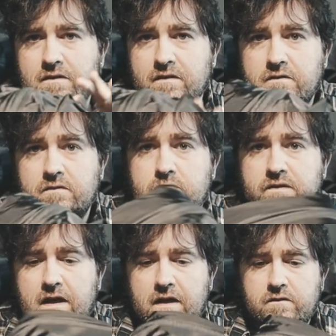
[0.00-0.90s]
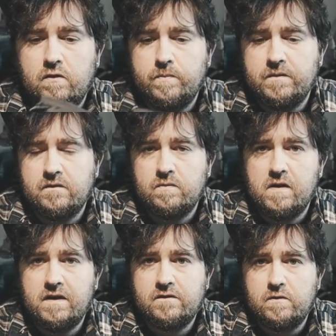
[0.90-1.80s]
It's got two sides, opens
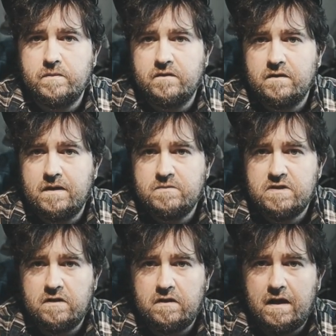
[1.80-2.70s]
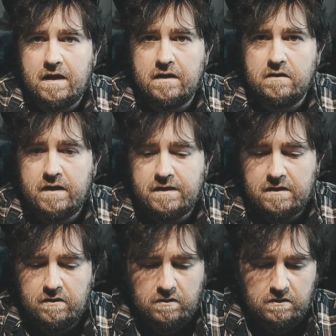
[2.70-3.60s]
twice, opens clamshell. I like
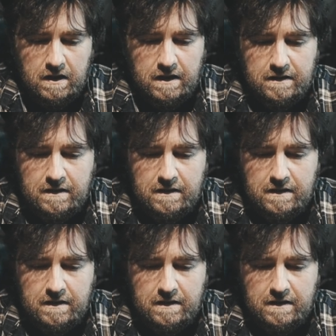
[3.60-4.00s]
it a lot.